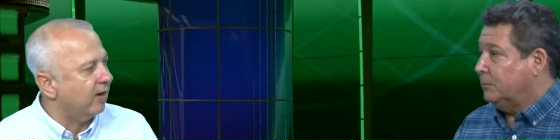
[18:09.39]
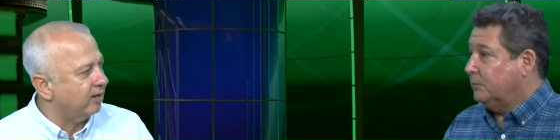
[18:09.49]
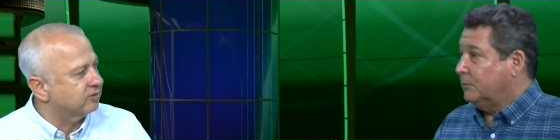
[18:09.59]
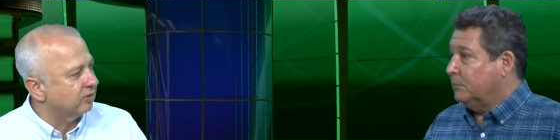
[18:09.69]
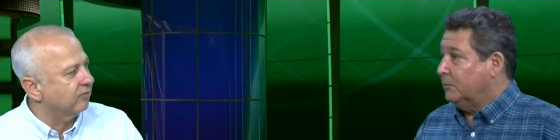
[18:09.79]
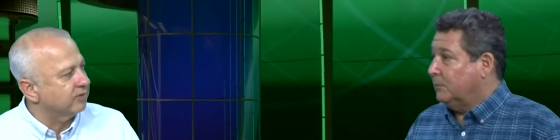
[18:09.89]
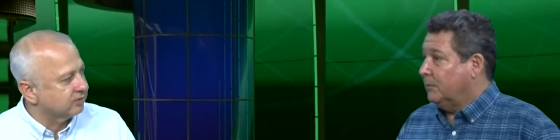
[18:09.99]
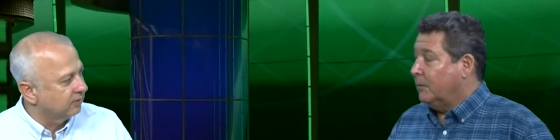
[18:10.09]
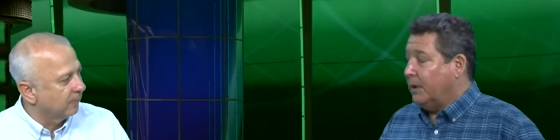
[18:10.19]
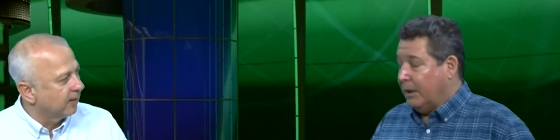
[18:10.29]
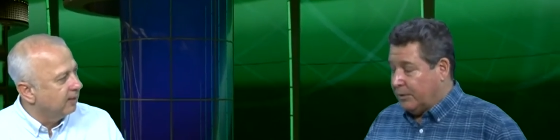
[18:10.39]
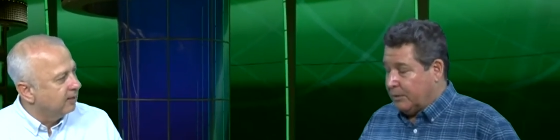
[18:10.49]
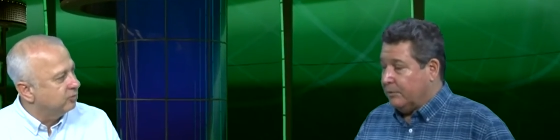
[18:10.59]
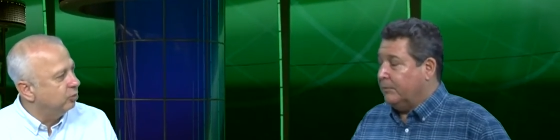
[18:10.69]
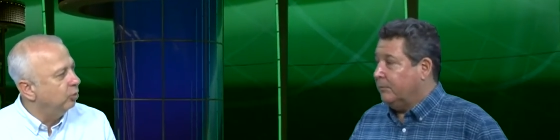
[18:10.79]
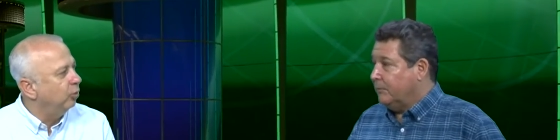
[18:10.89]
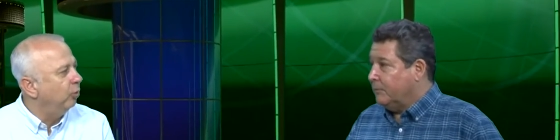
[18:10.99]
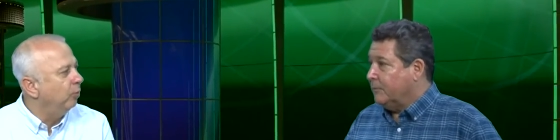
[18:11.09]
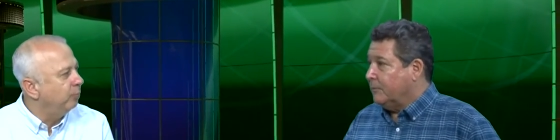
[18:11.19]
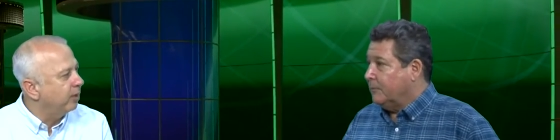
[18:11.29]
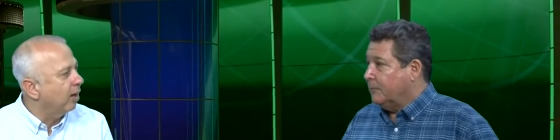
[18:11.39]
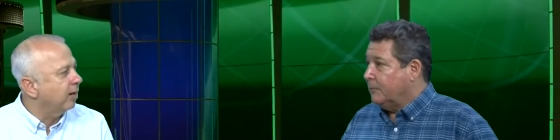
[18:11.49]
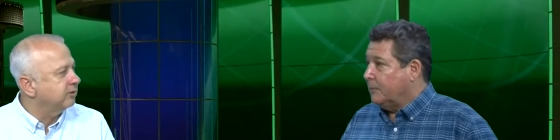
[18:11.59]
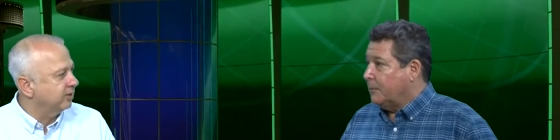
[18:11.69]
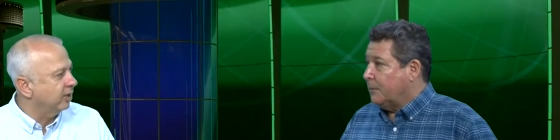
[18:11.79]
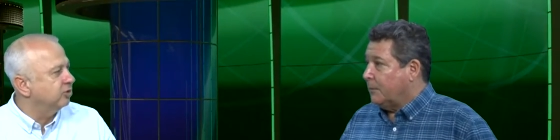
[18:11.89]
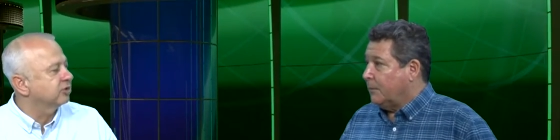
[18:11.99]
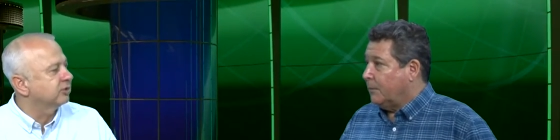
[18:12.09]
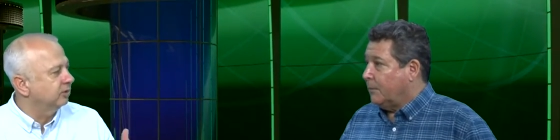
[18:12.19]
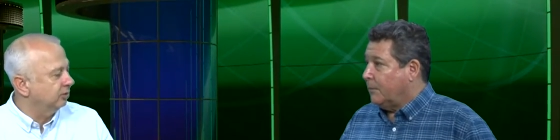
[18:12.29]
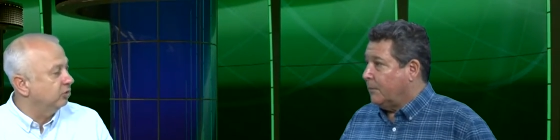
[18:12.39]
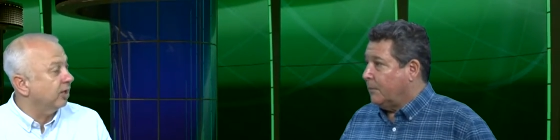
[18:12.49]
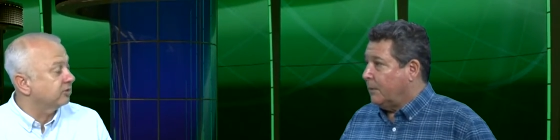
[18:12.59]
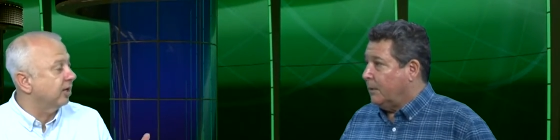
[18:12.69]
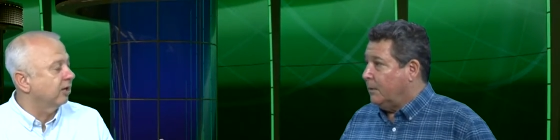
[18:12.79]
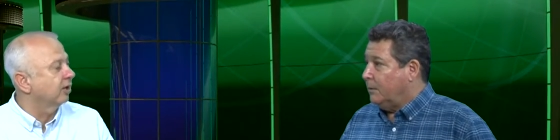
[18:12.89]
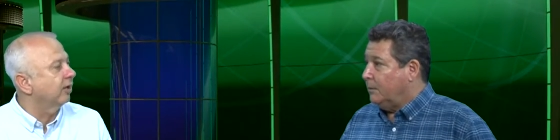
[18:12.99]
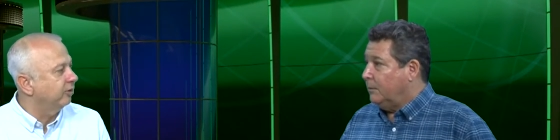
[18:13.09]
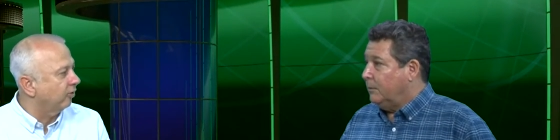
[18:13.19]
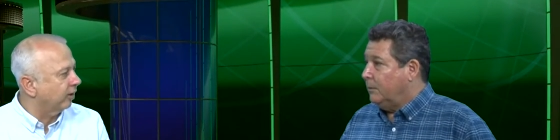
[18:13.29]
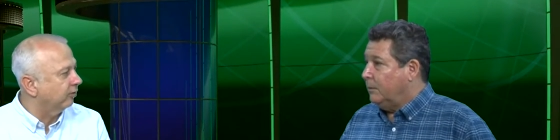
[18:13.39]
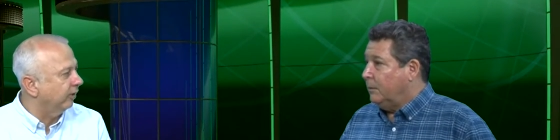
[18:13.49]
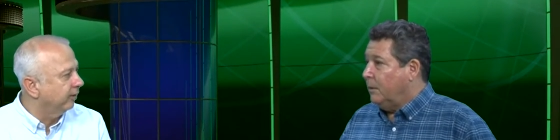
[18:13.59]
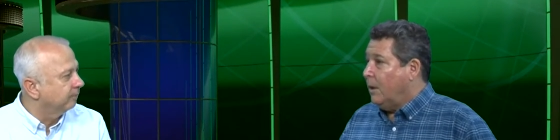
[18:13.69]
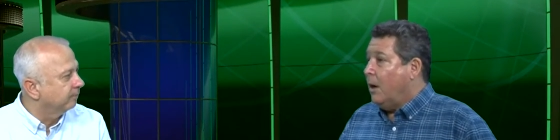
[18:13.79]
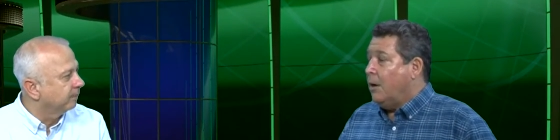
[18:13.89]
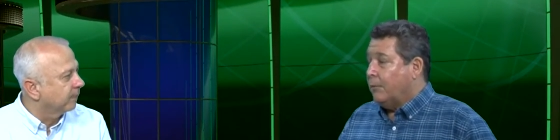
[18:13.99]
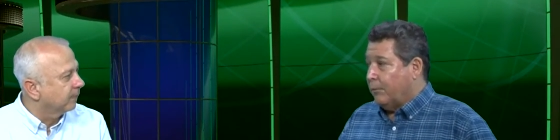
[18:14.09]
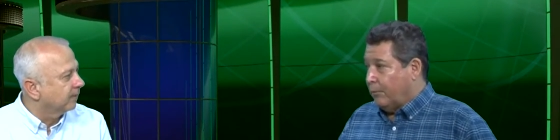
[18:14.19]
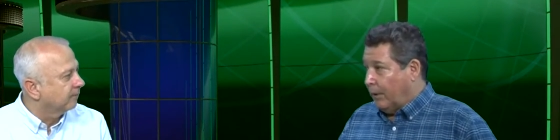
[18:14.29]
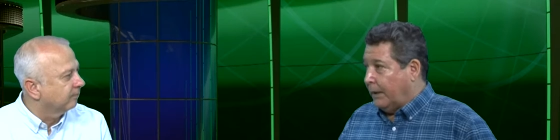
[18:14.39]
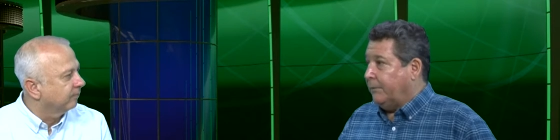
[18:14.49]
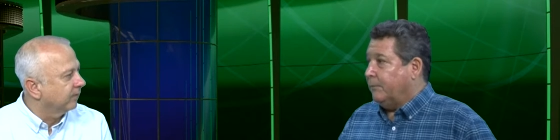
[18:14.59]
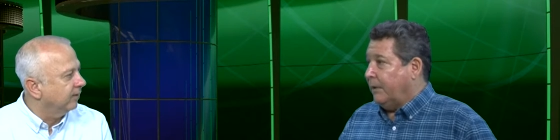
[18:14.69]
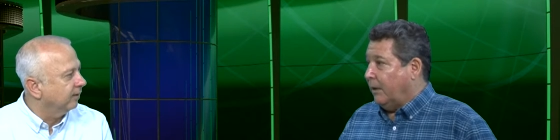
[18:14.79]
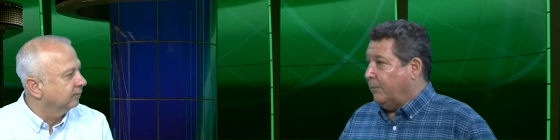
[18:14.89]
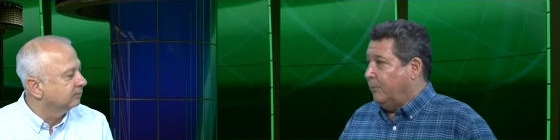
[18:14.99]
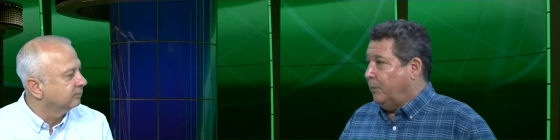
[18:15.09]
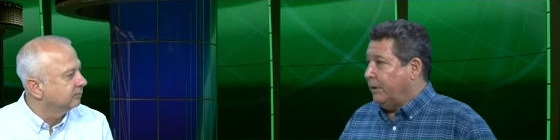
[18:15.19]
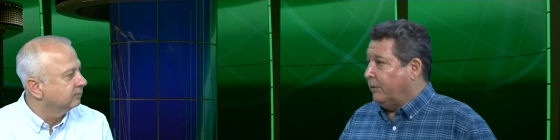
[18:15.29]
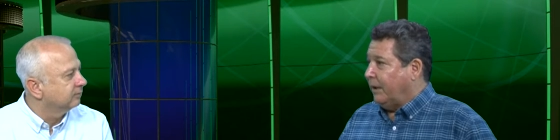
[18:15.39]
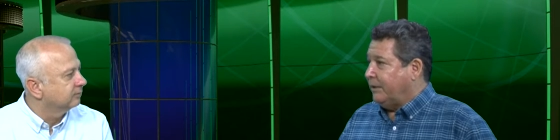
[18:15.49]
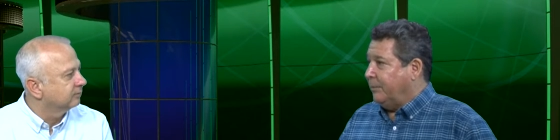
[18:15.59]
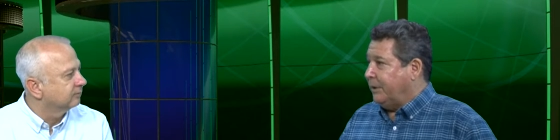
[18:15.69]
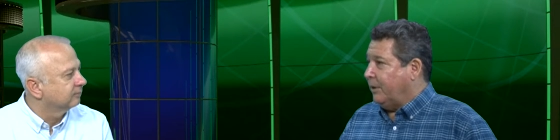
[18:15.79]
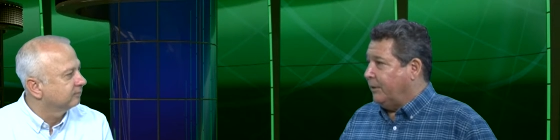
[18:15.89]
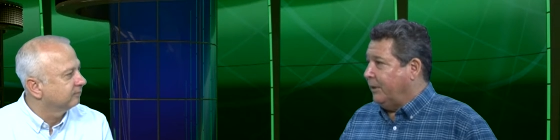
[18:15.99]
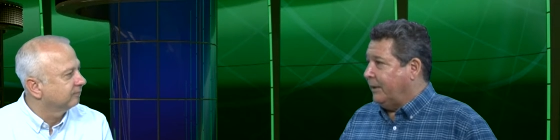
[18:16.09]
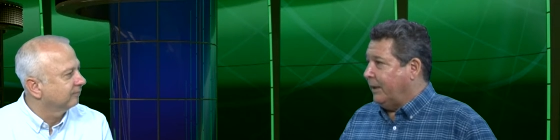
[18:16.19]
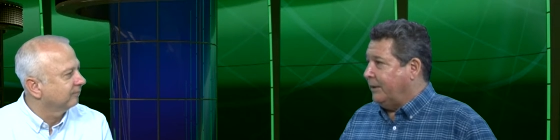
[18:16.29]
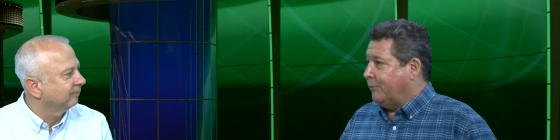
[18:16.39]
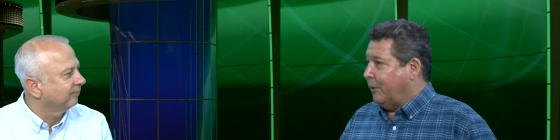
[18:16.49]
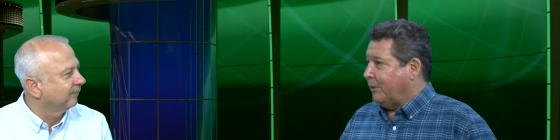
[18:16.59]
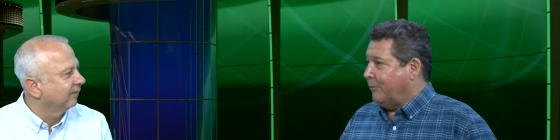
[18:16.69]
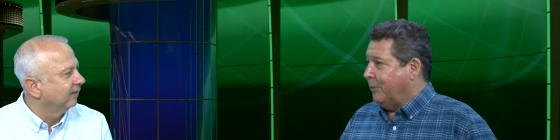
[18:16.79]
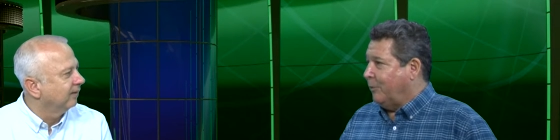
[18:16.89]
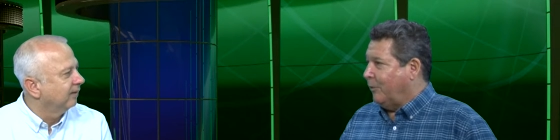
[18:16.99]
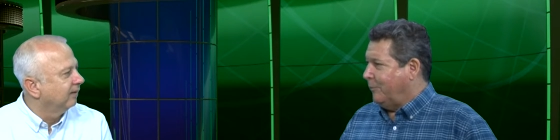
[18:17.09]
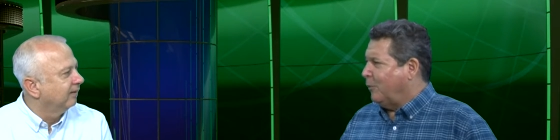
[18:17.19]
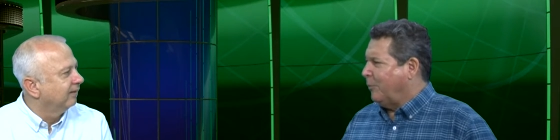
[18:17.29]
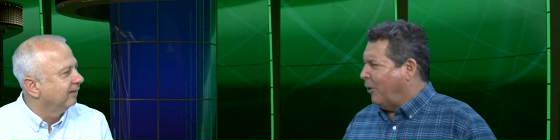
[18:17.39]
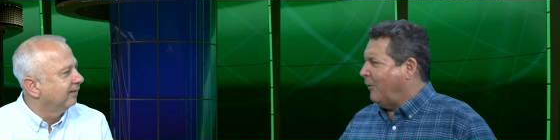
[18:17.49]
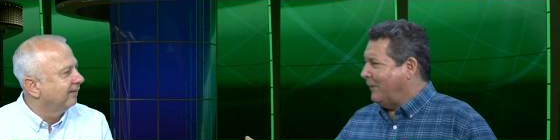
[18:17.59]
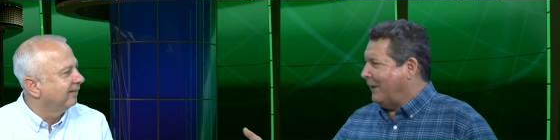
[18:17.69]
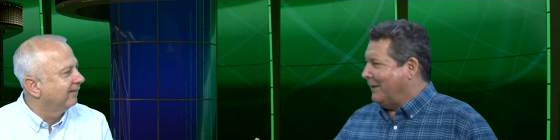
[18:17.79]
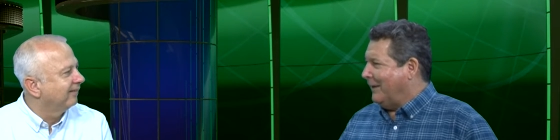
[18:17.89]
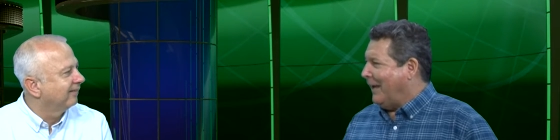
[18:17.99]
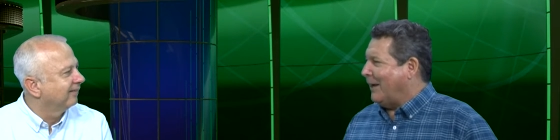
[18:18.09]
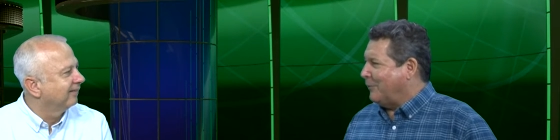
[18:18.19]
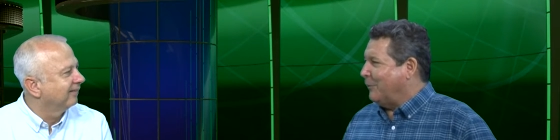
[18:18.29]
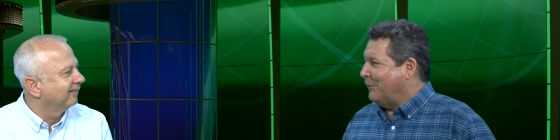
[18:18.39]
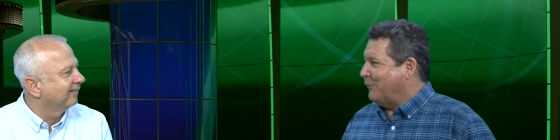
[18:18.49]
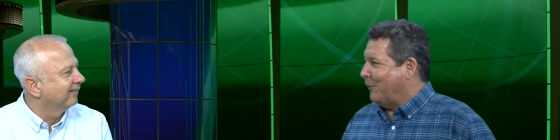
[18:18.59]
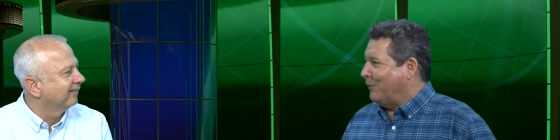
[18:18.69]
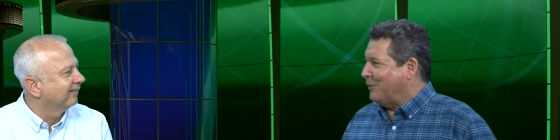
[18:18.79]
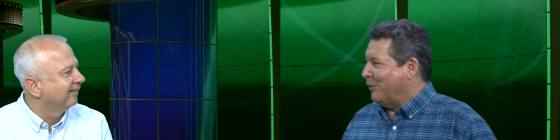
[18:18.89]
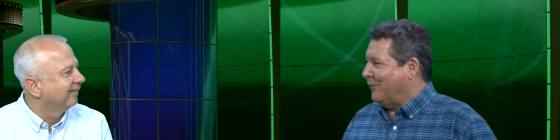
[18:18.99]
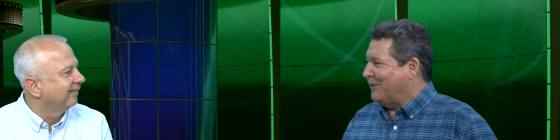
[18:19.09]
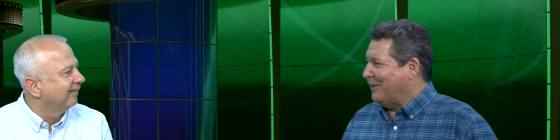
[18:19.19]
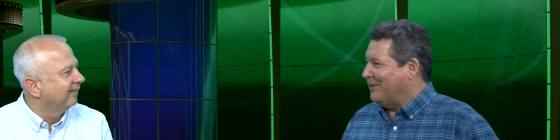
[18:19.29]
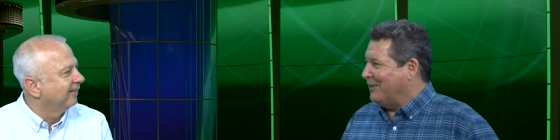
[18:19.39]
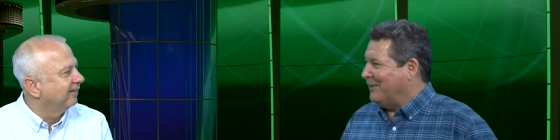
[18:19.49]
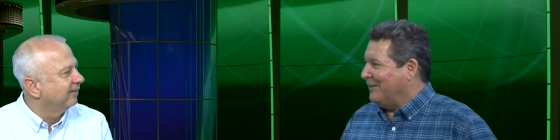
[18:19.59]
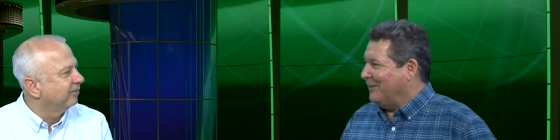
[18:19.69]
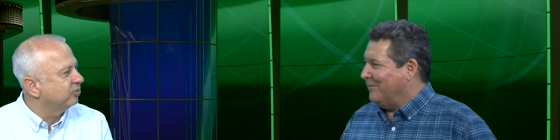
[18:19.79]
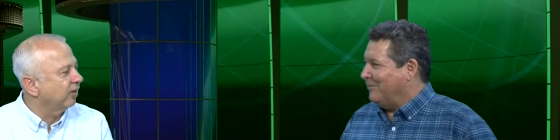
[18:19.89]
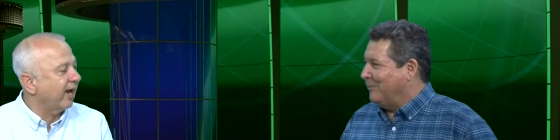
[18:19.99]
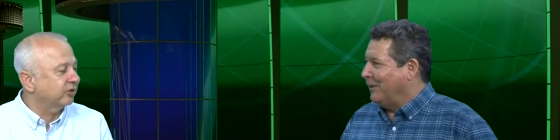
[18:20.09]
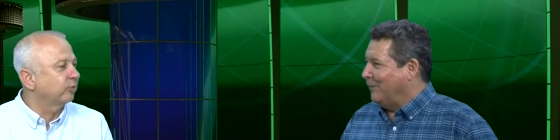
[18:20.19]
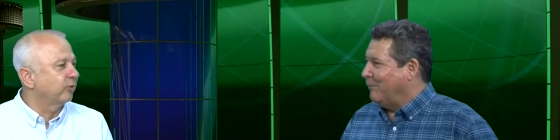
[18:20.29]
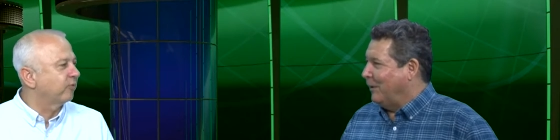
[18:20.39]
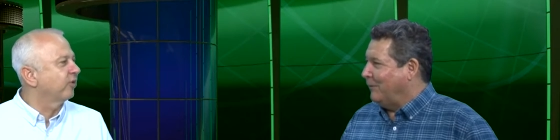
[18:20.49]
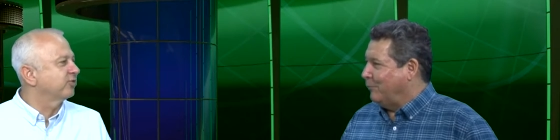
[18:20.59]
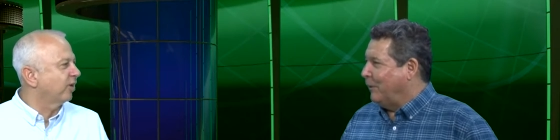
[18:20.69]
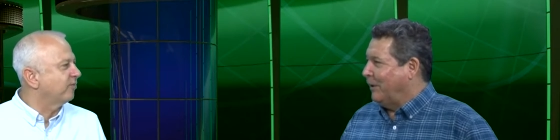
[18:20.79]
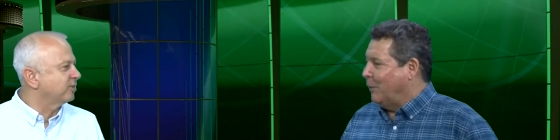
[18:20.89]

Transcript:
Speaker 1: added service. Yes. To beyond say just just an online directory. Right. Yeah. yeah.
Speaker 2: We don't like to be called an online directory. We're, we're more of like an active referral service. That's so an active really, referral really, service really